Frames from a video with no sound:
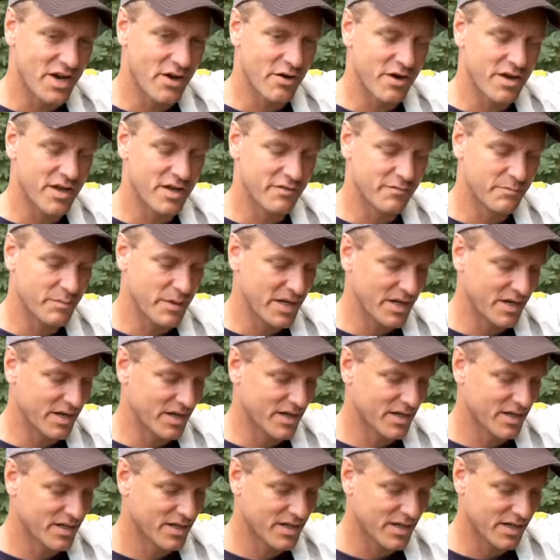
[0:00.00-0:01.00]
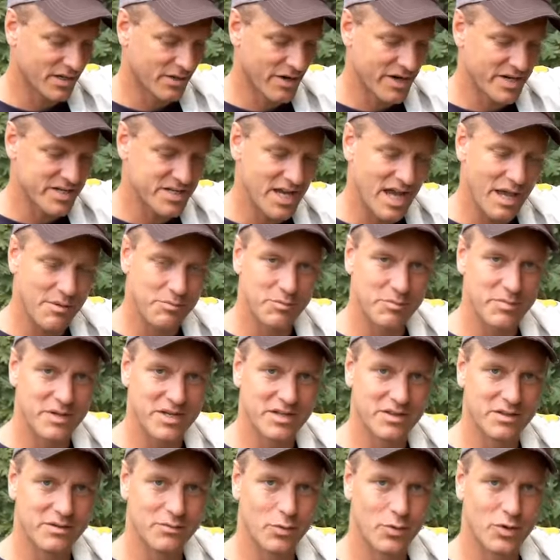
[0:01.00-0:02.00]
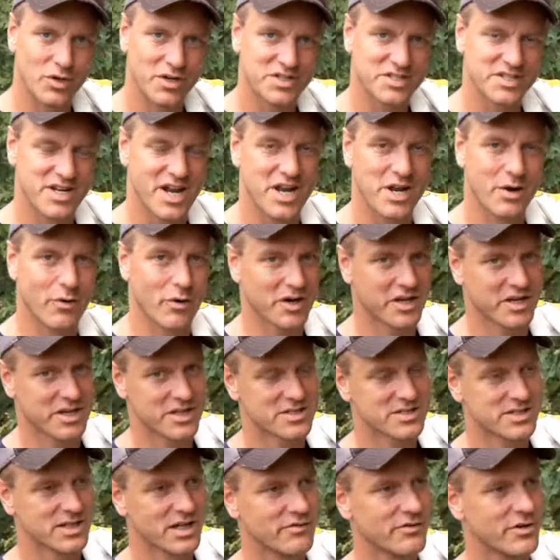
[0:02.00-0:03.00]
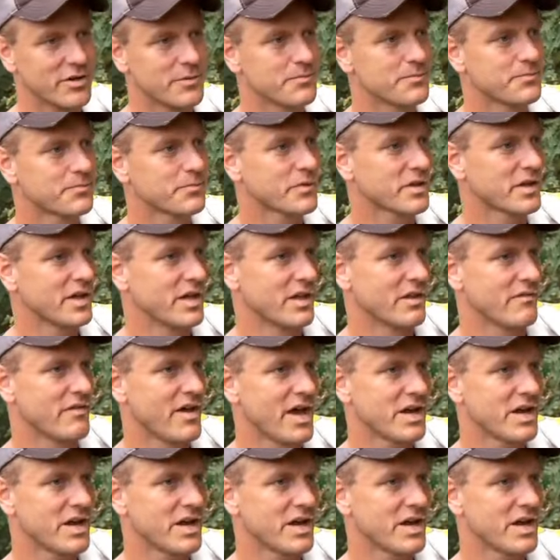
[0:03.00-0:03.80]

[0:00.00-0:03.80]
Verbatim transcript: area of being a, a, great time to be in the woods, and I know our kids love it, and they've